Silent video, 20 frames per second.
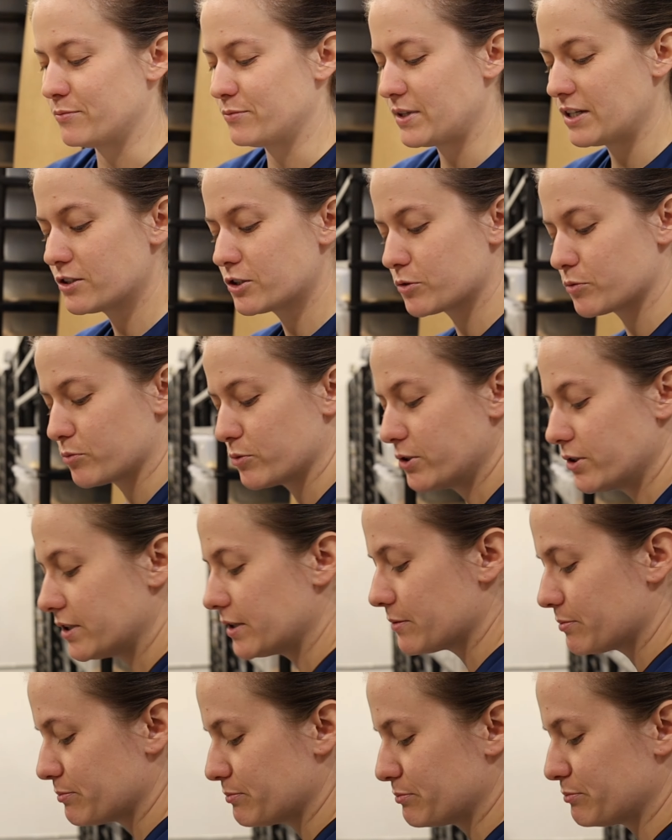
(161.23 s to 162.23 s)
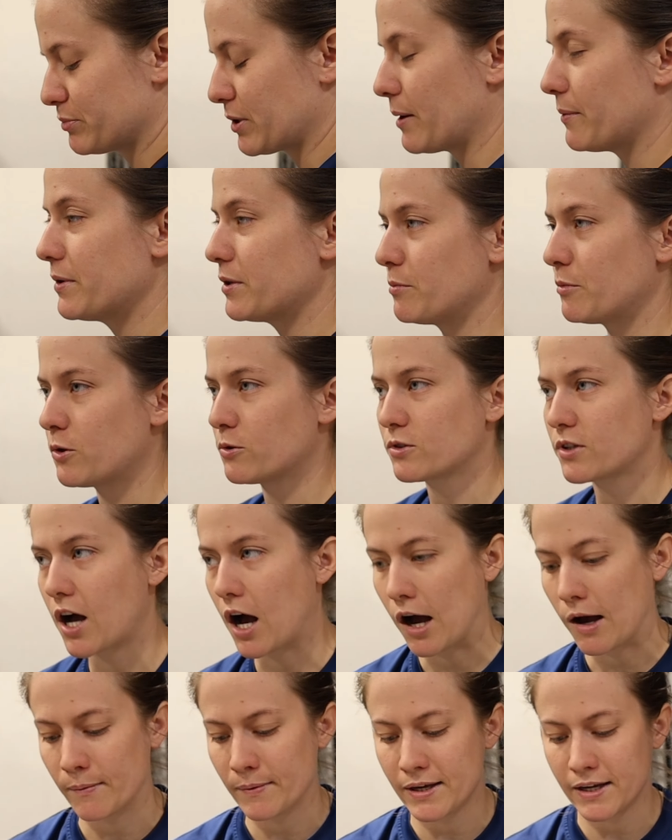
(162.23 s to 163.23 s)
These are really probably the most
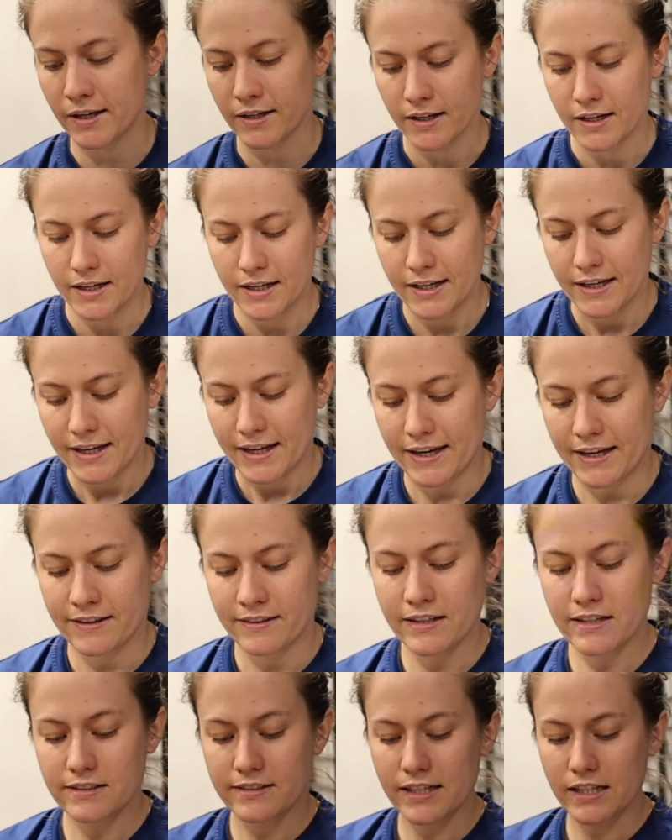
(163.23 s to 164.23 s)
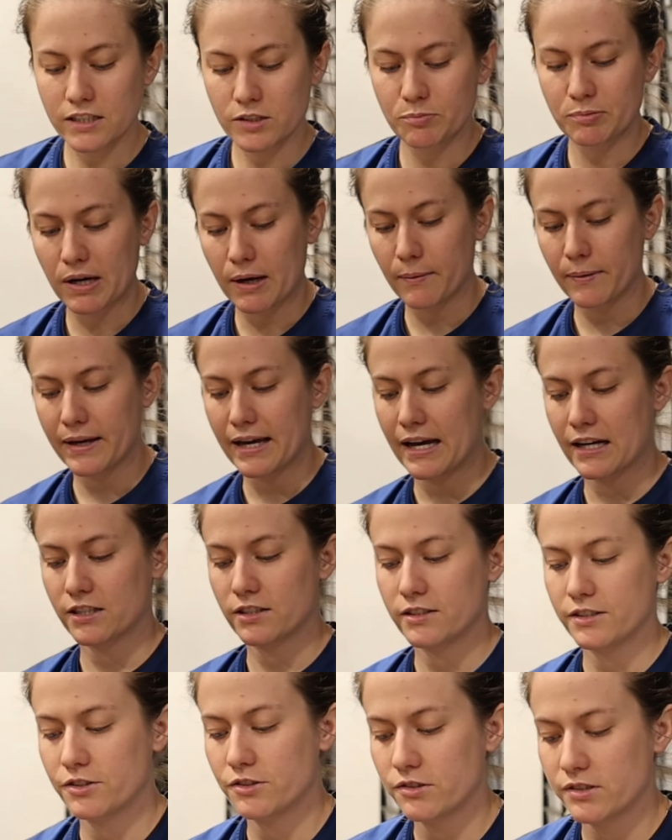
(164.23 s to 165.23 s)
common. And these guys probably
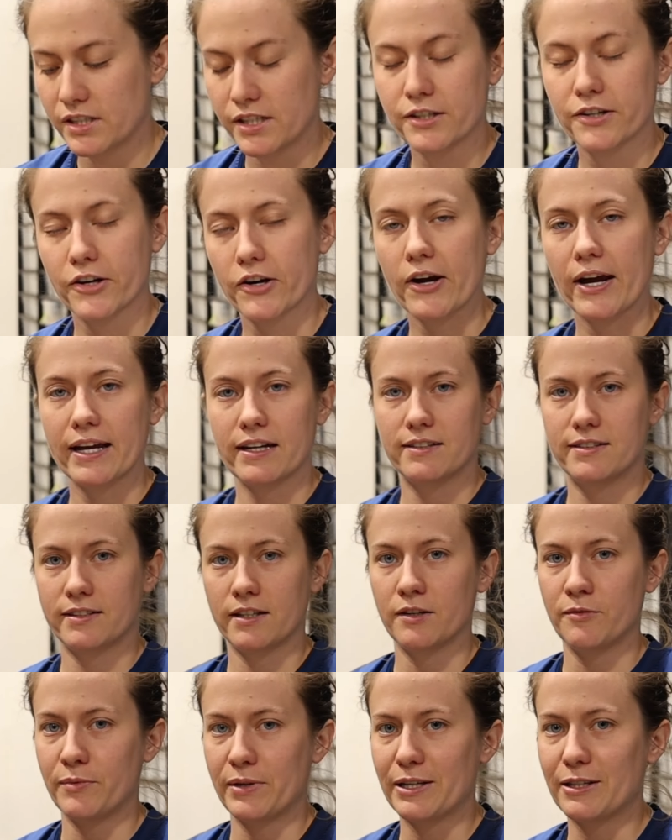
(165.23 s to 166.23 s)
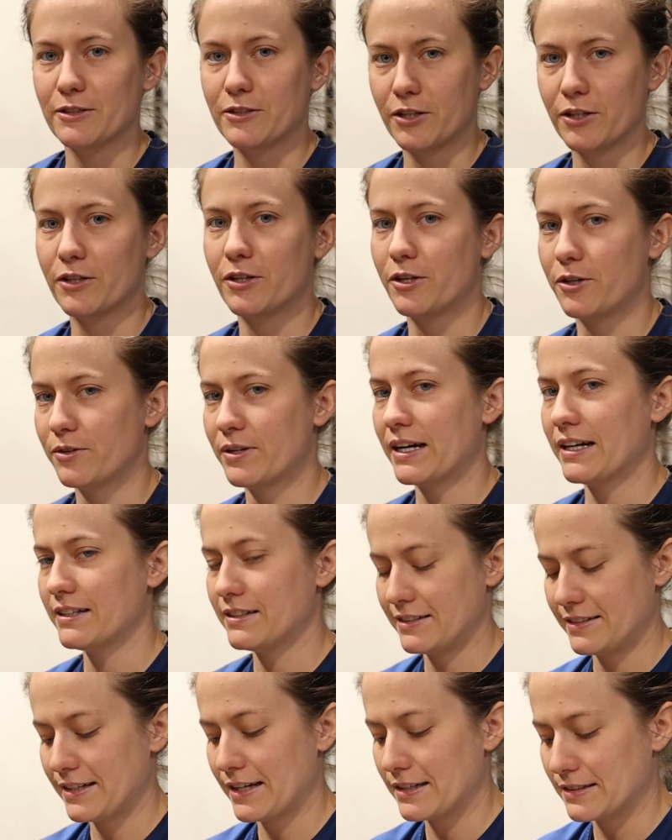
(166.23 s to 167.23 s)
actually do integrate some into the
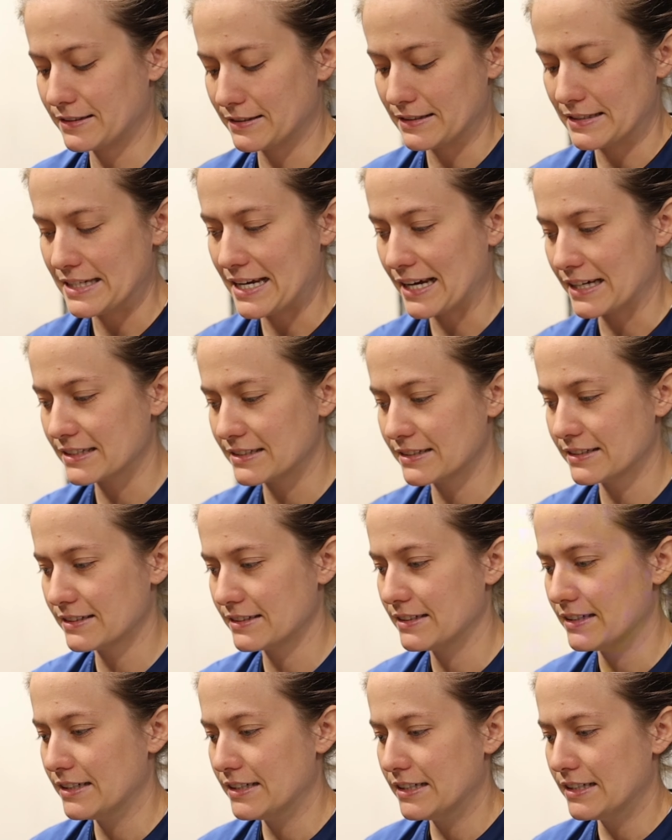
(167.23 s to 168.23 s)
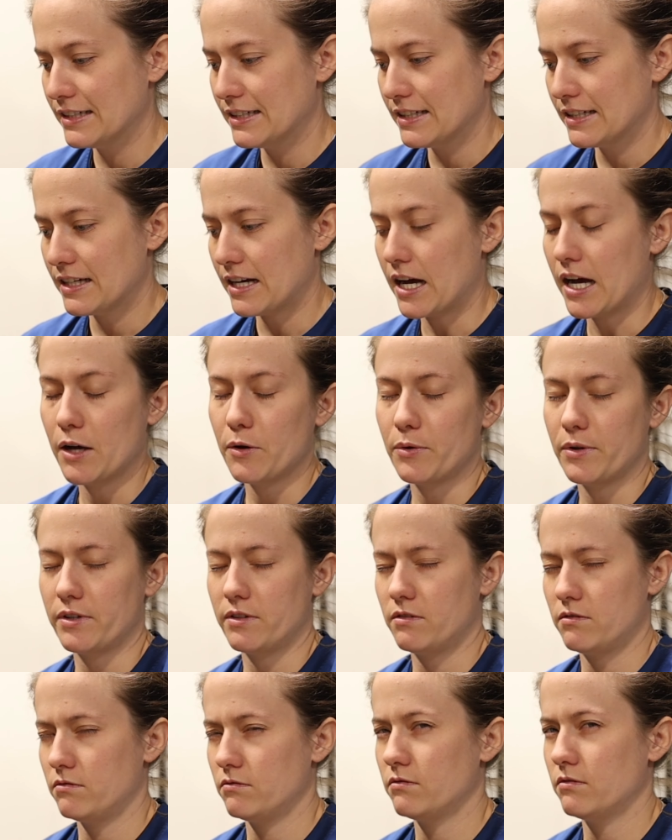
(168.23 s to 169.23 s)
United States and Texas, I
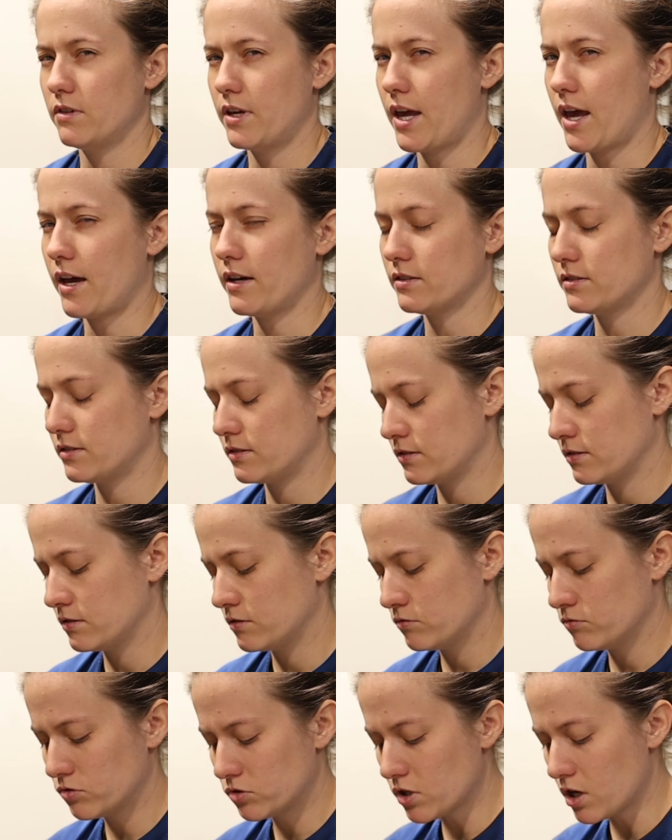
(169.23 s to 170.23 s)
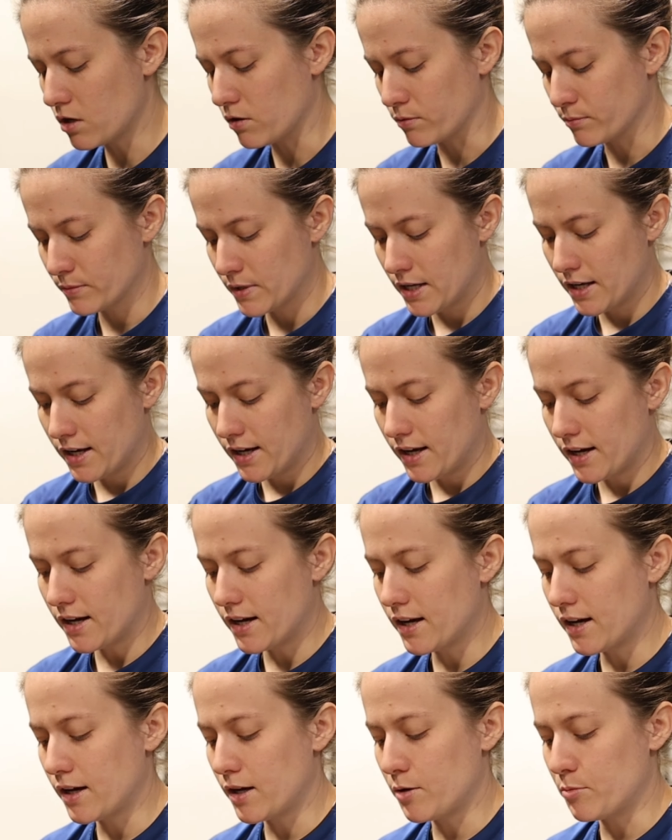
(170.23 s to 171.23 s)
would guess. So,
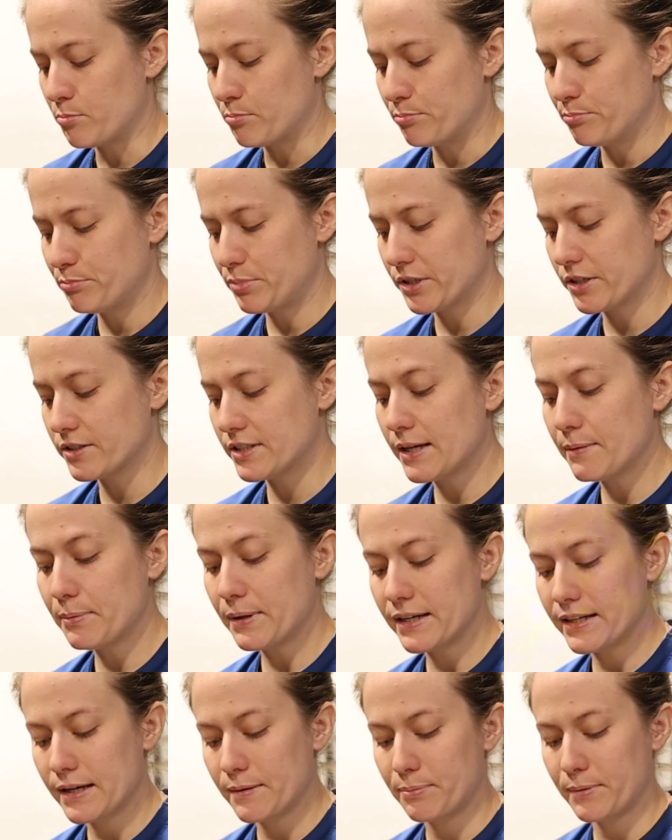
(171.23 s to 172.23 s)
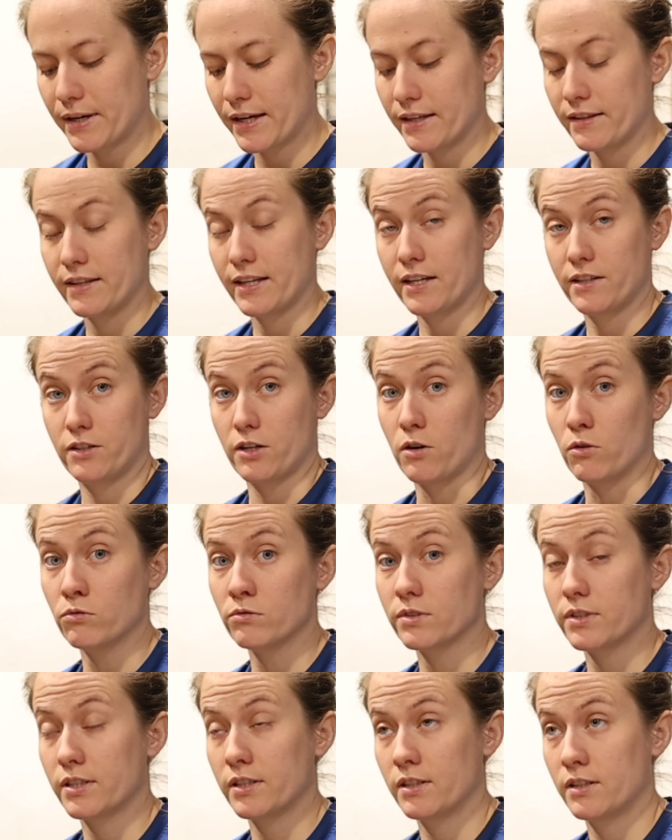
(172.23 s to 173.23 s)
but your Depi, they
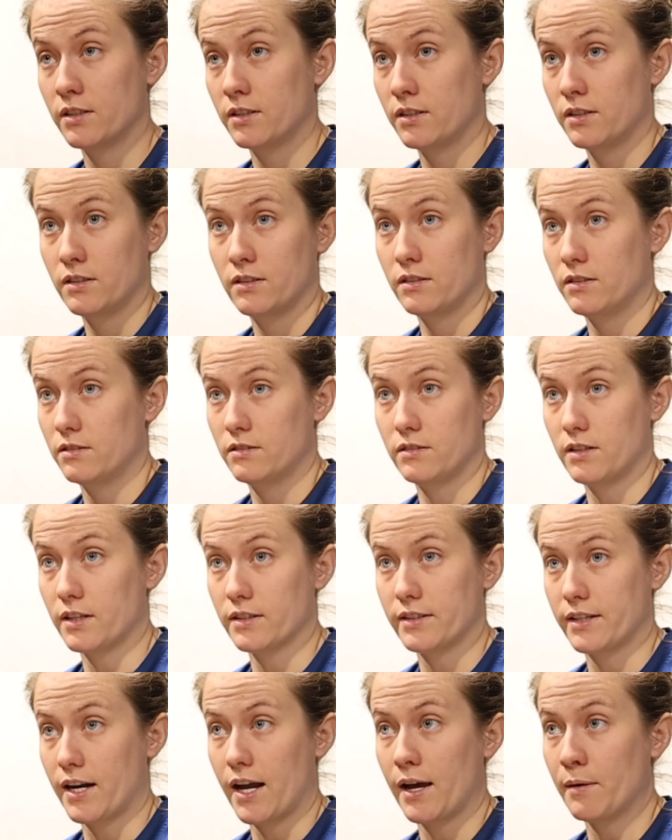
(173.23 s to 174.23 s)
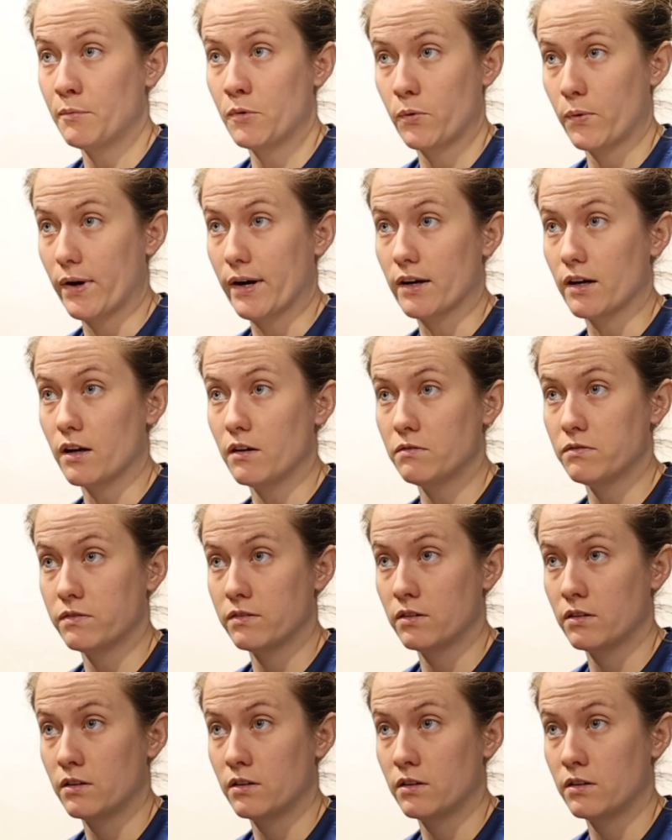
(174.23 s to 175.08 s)
don't. Not that I'm aware of.